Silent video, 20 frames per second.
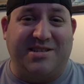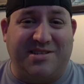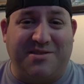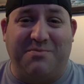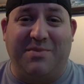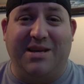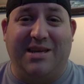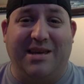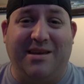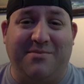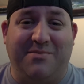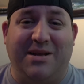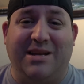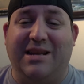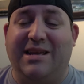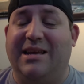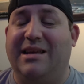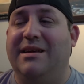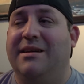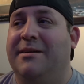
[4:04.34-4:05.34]
It's a Mickey and
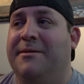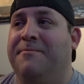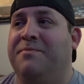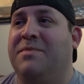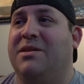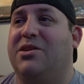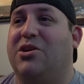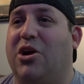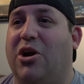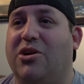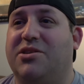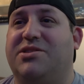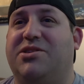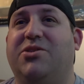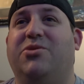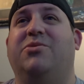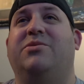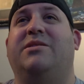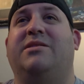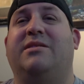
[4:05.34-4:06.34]
Minnie
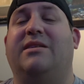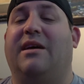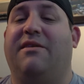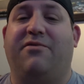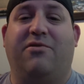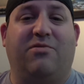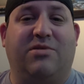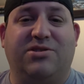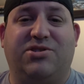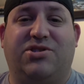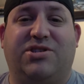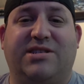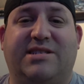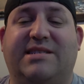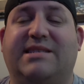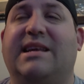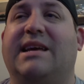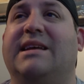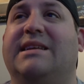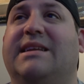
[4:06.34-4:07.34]
cartoon, and everyone's
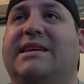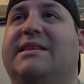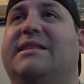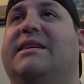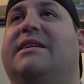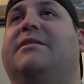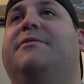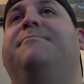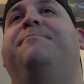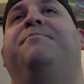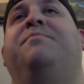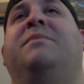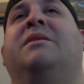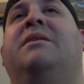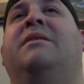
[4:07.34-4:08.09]
just standing there.